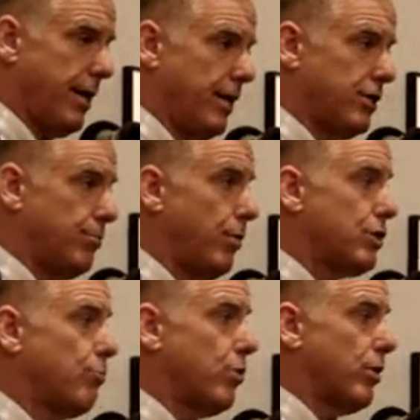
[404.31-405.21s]
And it's a
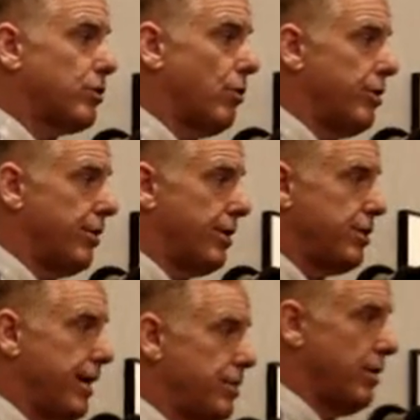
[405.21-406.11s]
much more extraordinary
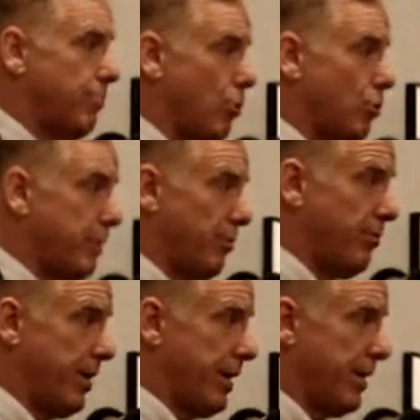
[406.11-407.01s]
change than most people
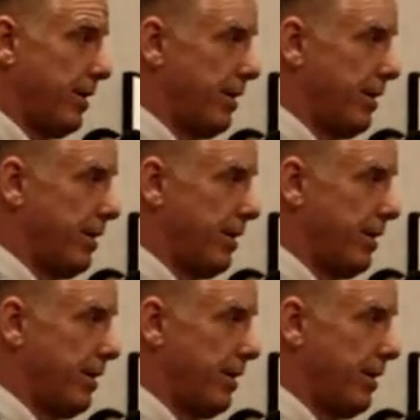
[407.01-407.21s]
think.